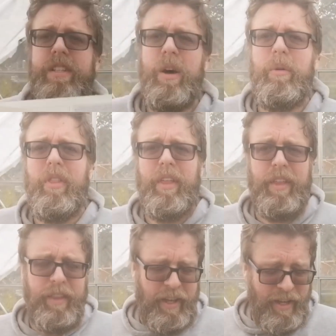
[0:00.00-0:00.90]
So
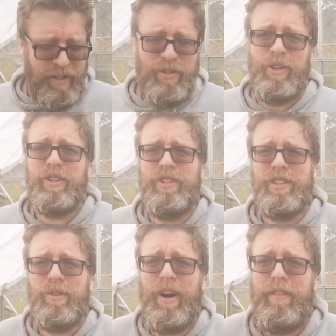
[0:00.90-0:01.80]
the instructions
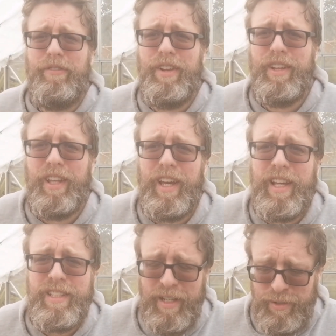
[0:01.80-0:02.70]
are quite fiddly.
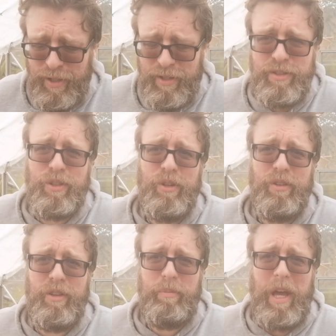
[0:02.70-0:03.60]
It tells you to cut
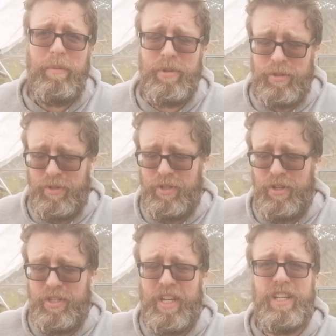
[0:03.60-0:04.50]
the paper to a
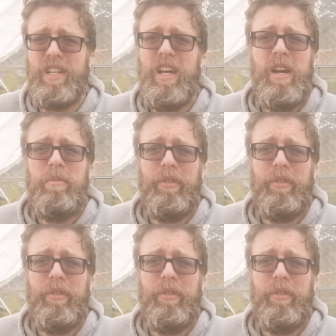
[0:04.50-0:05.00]
certain size.